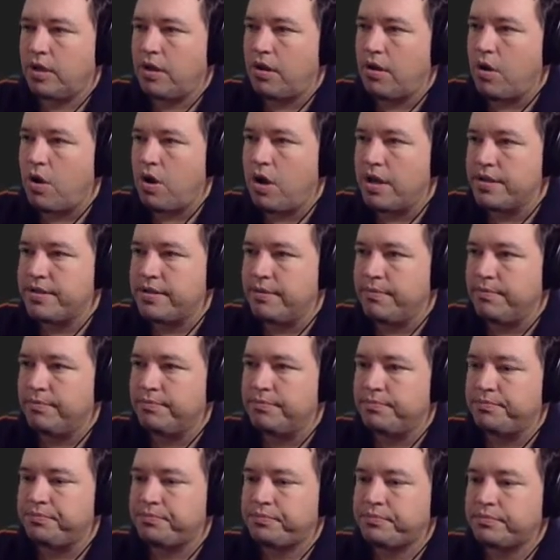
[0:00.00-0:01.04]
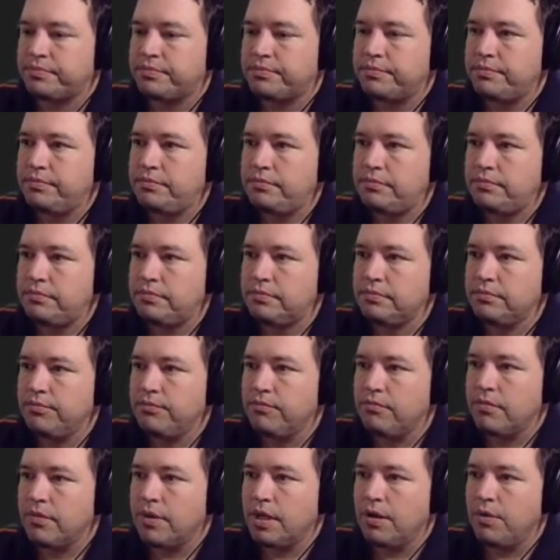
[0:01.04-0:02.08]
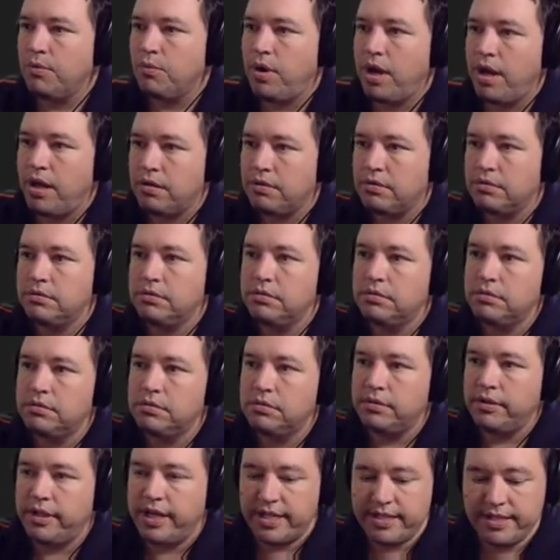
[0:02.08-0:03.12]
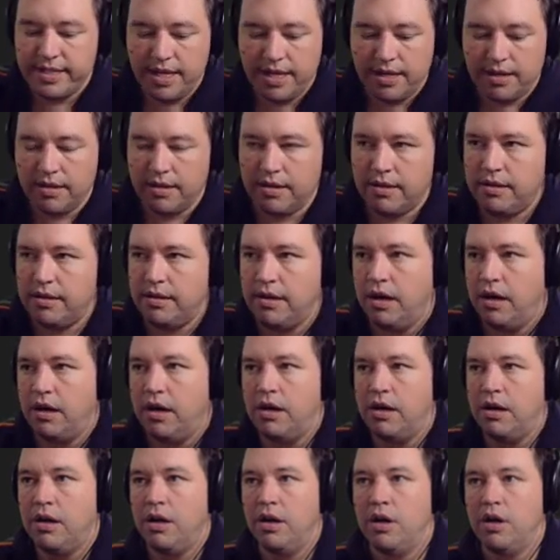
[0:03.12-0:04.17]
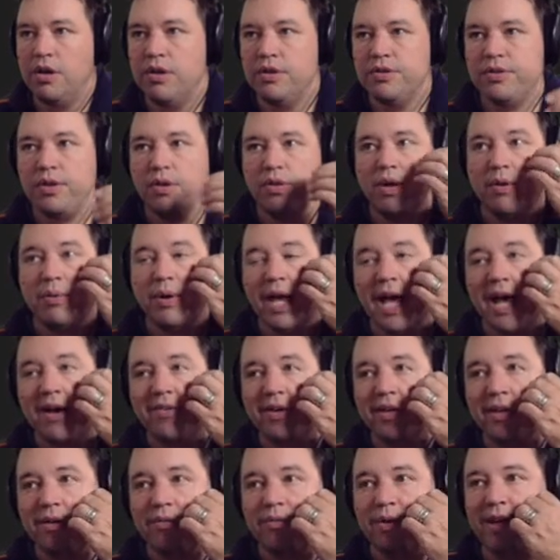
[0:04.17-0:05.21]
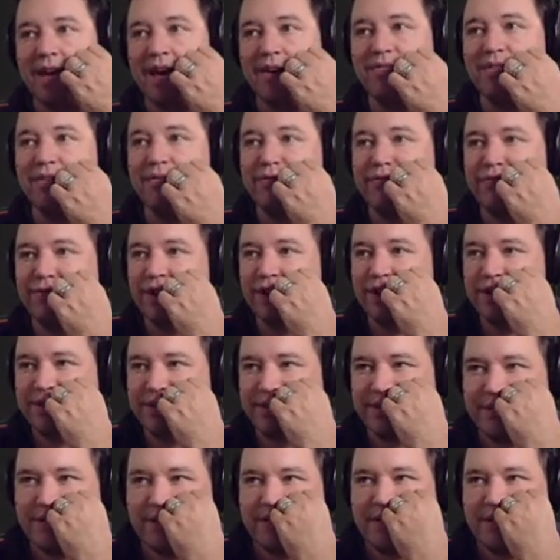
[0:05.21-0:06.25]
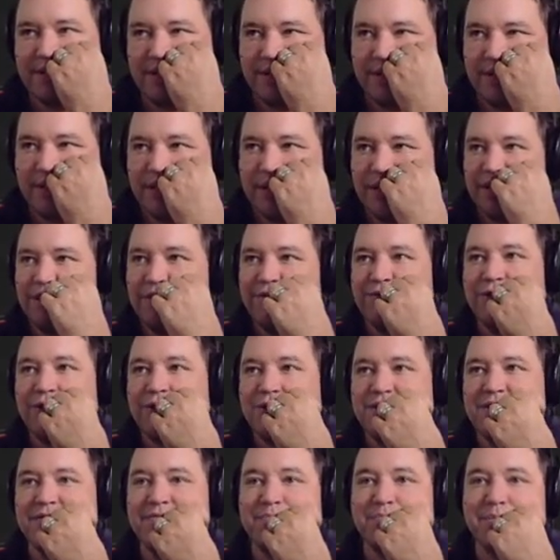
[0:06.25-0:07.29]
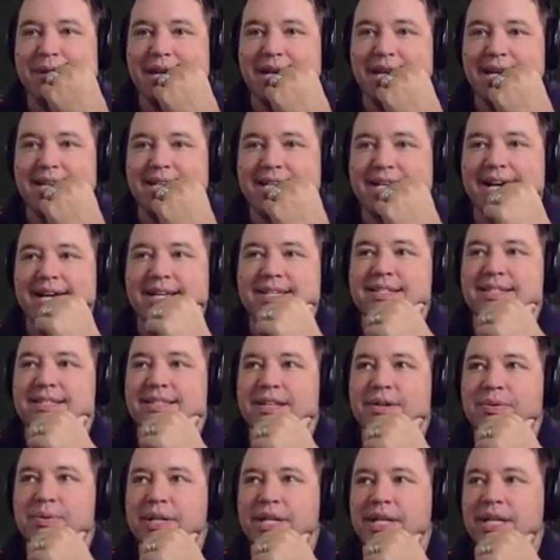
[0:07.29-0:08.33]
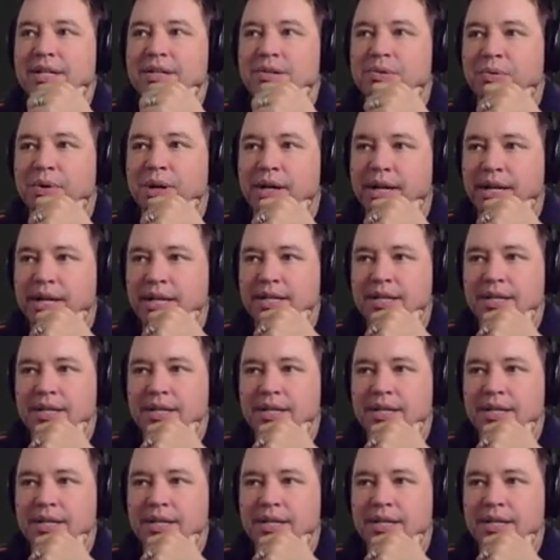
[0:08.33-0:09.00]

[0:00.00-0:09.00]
Awesome. Well, that's it. So there we have it. We have the first of many tests that we need to write.